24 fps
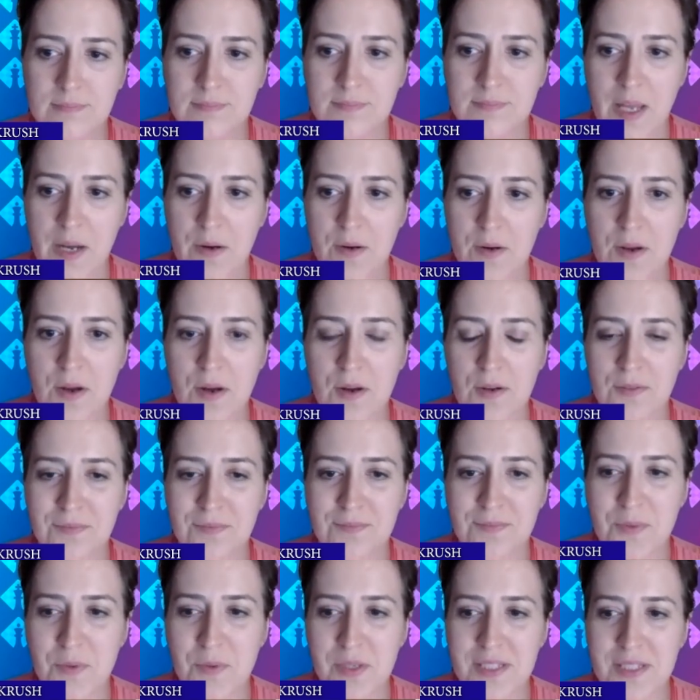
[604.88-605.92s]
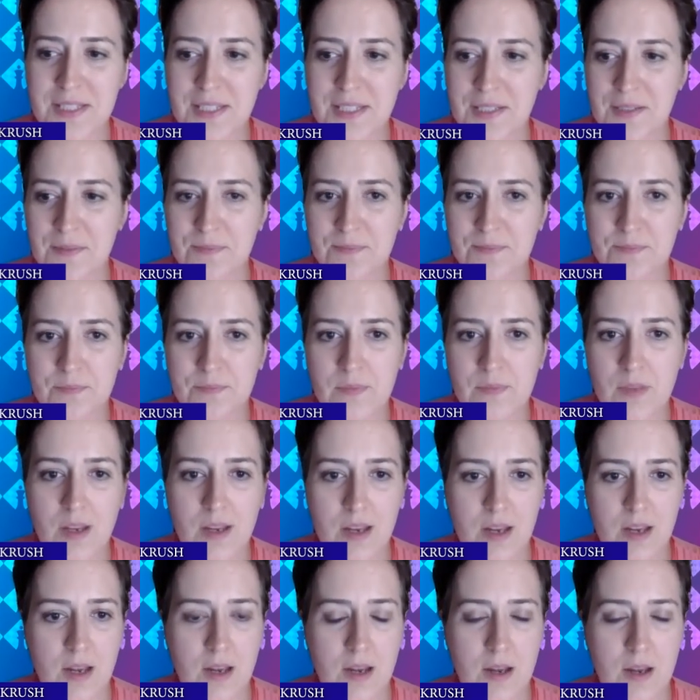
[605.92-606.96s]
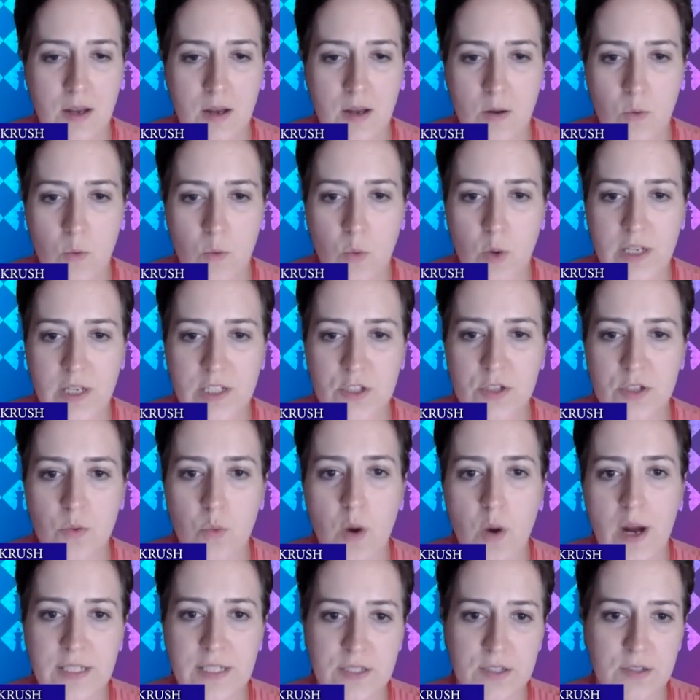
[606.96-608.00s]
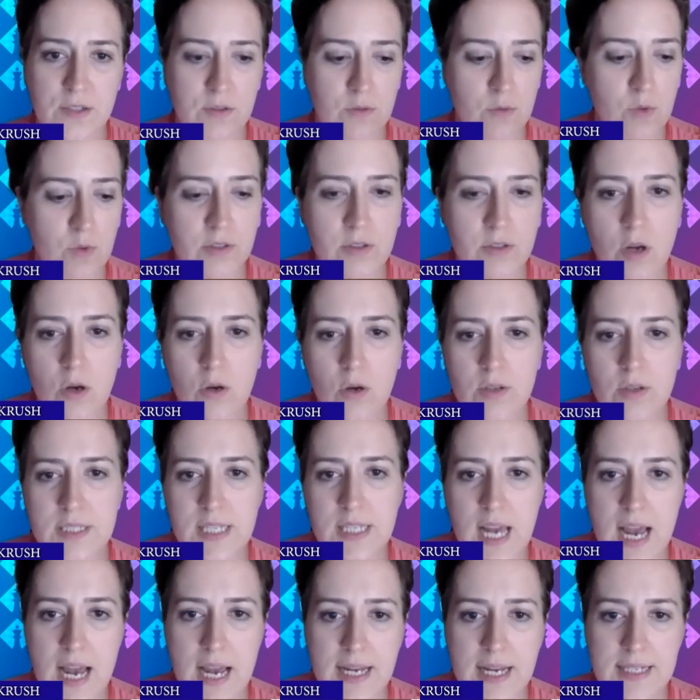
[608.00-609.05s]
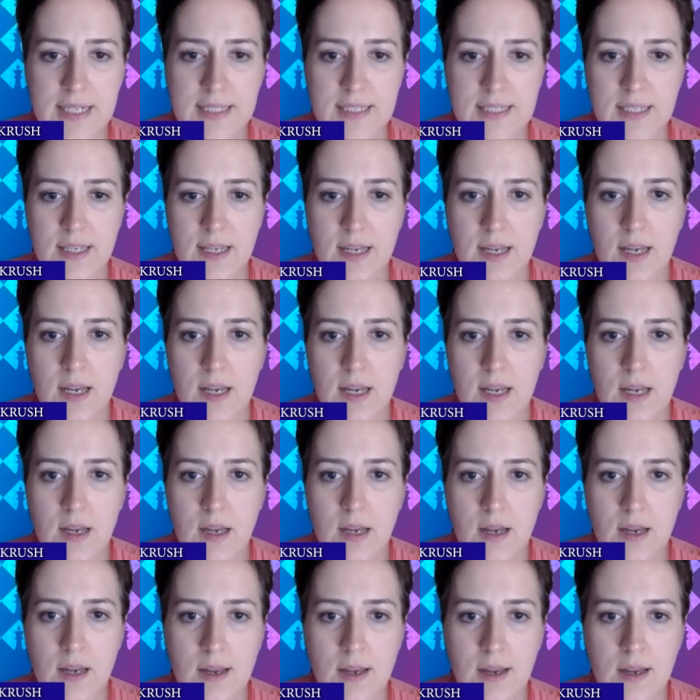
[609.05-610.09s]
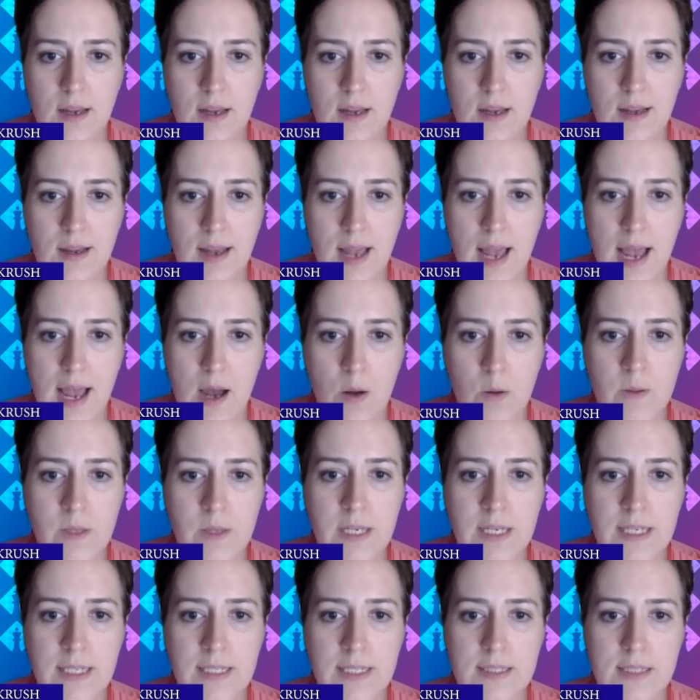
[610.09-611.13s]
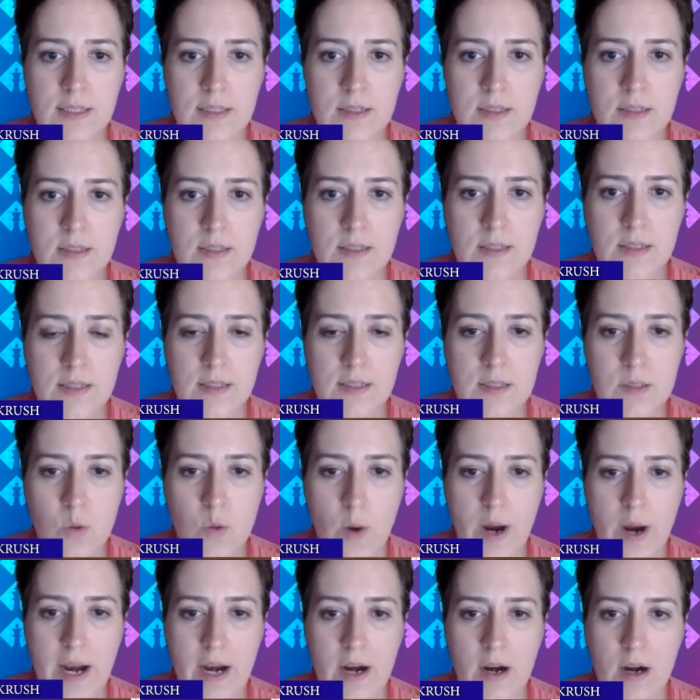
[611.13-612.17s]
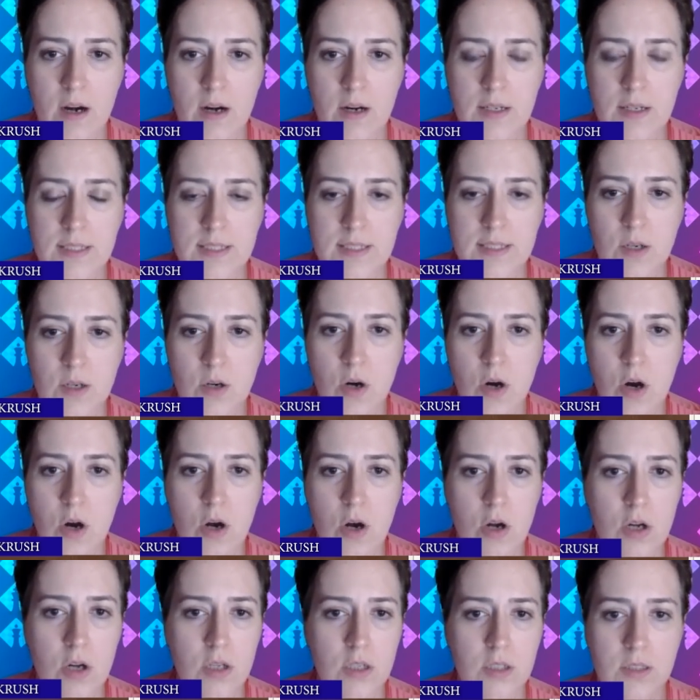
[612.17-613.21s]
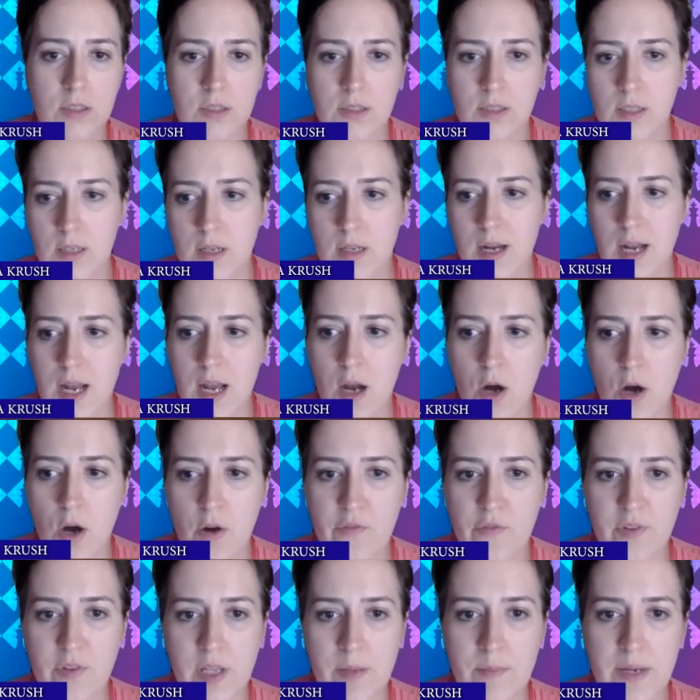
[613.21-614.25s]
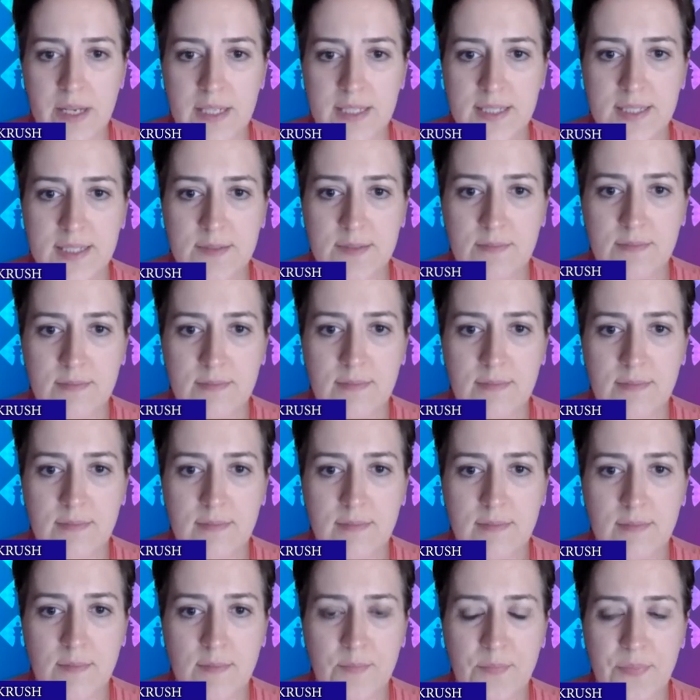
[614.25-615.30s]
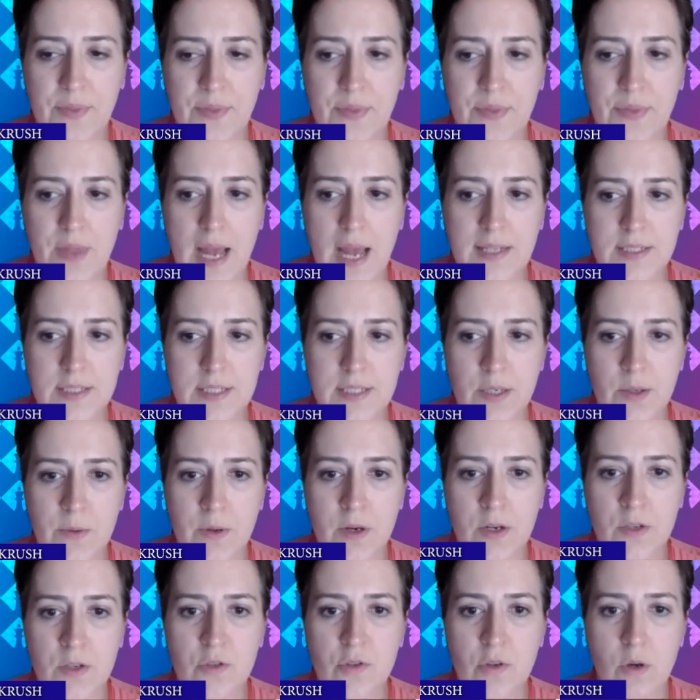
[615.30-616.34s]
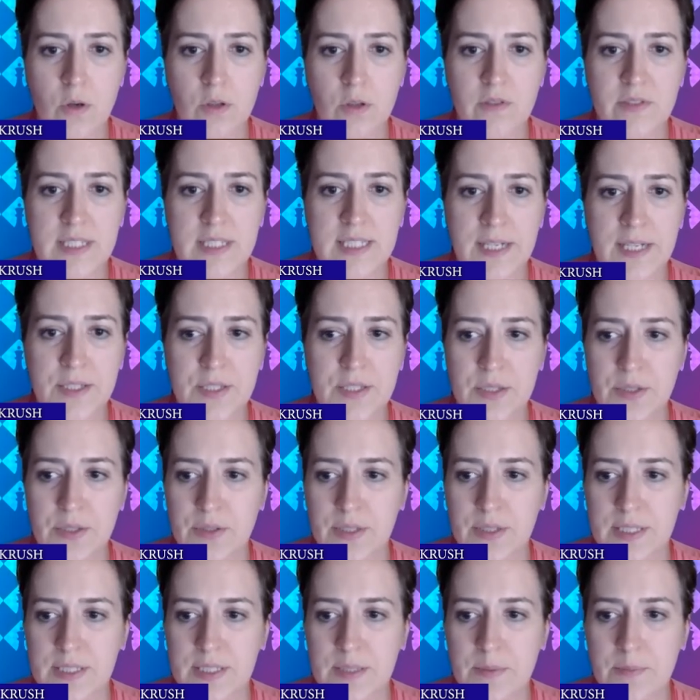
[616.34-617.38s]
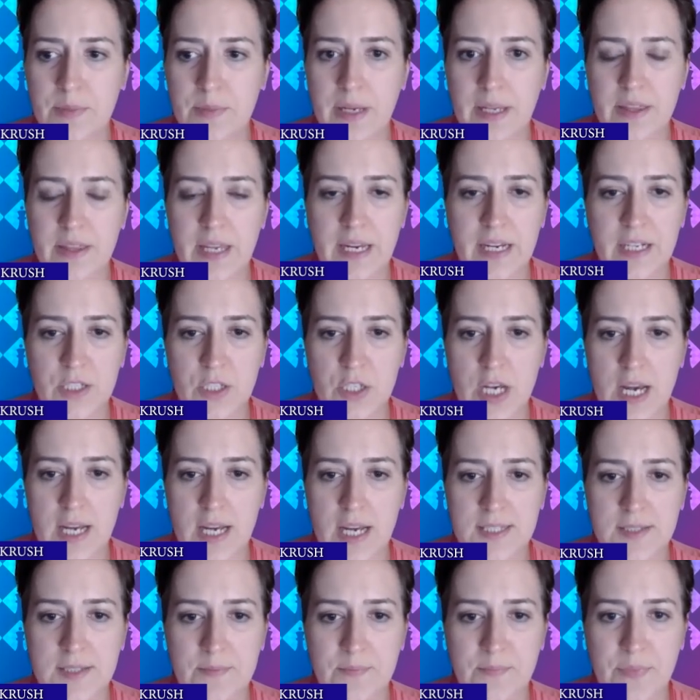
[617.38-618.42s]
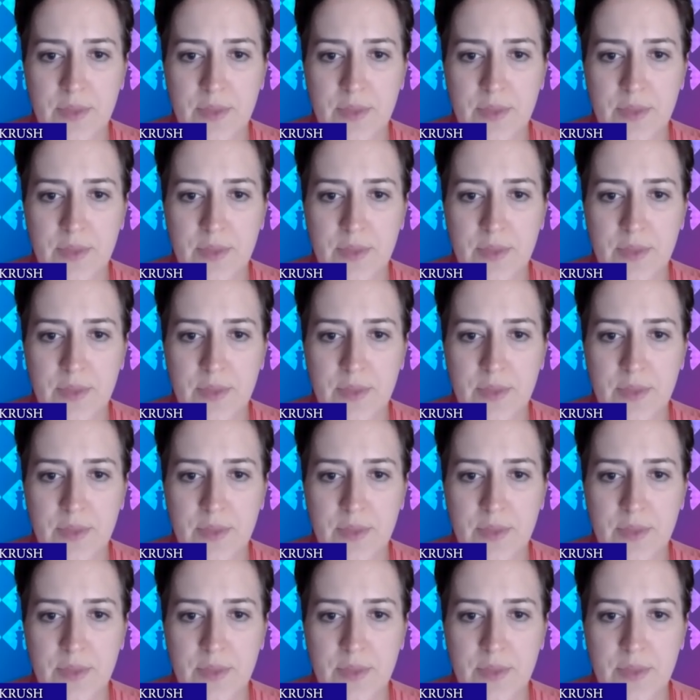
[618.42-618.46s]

I don't know. We'll see. What should white do? Well, notice, guys, how these squares are all off limits. And that's, the control of center is a big thing in chess.